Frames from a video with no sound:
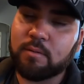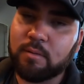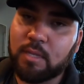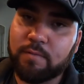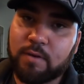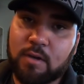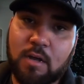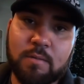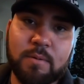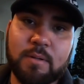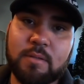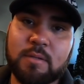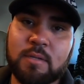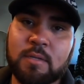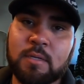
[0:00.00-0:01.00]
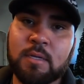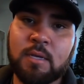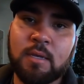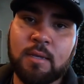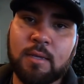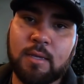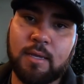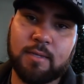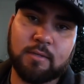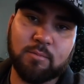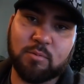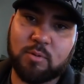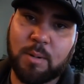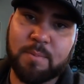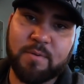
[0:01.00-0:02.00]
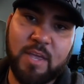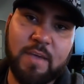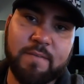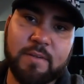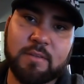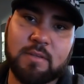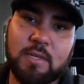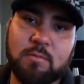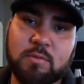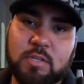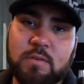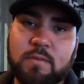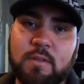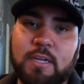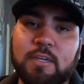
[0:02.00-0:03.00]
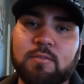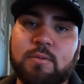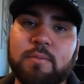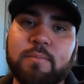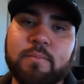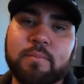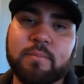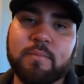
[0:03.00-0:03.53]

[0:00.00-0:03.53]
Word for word: leave a comment, and subscribe if you haven't. And we'll see you for the next one.